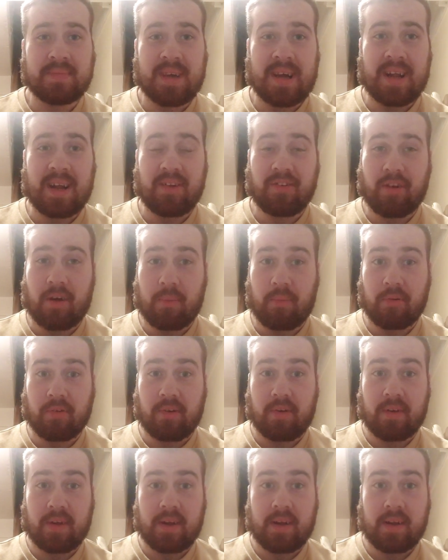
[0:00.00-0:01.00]
Hello Chat Boys
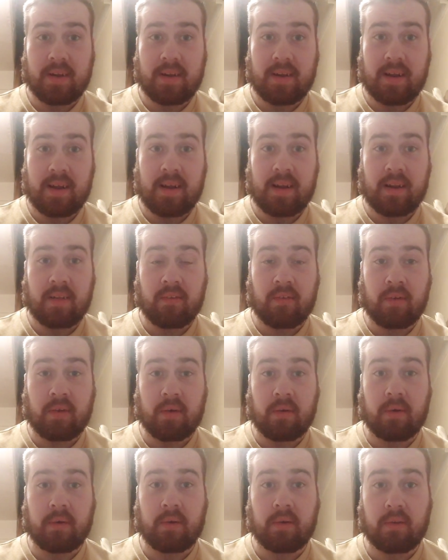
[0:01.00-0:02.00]
out there, today in this
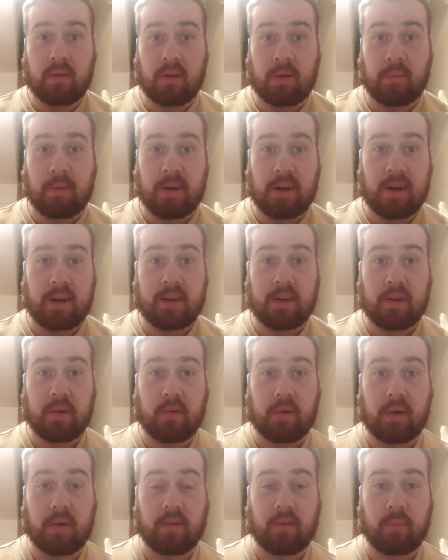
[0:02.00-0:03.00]
video I'm just going to be telling
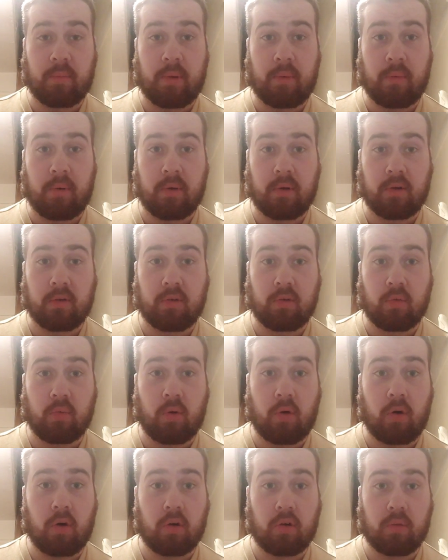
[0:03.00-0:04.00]
you guys about what I got to
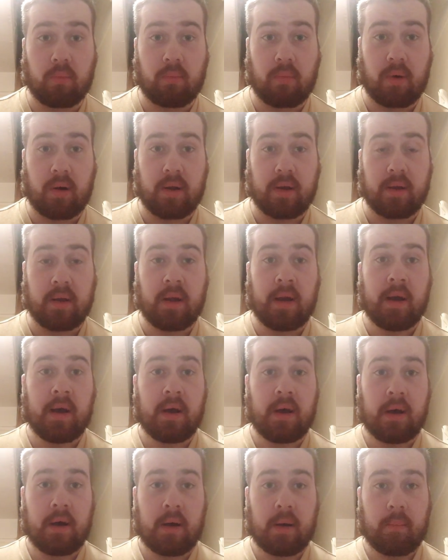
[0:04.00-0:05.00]
on my
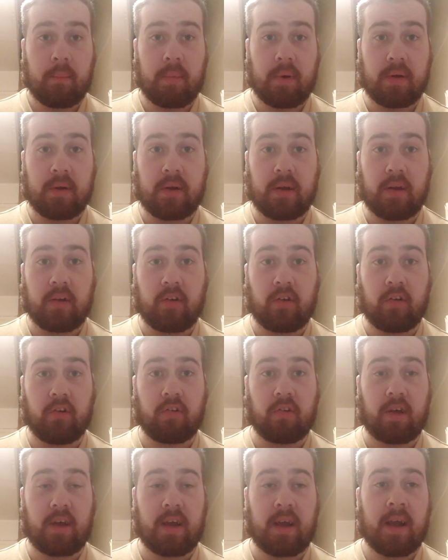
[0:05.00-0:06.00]
Monday,
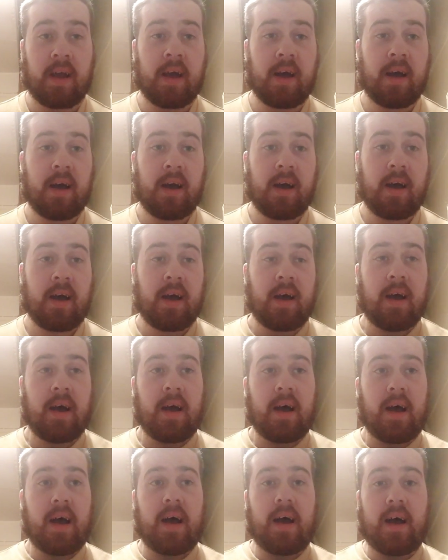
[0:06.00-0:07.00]
Tuesday
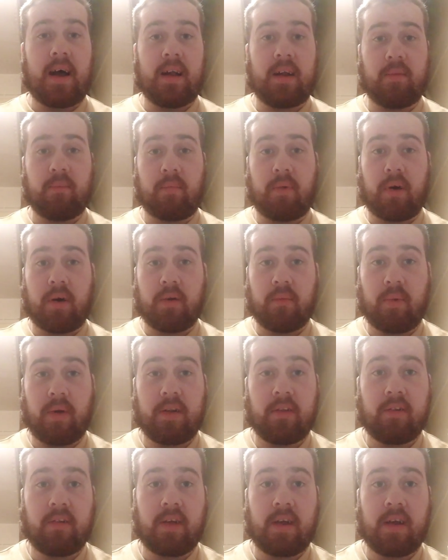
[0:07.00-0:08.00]
and my
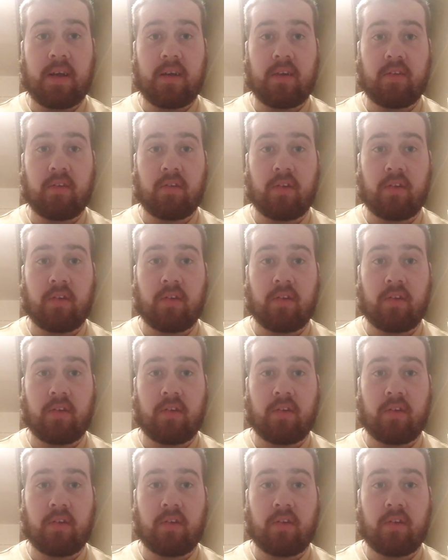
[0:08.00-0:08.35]
Wednesday.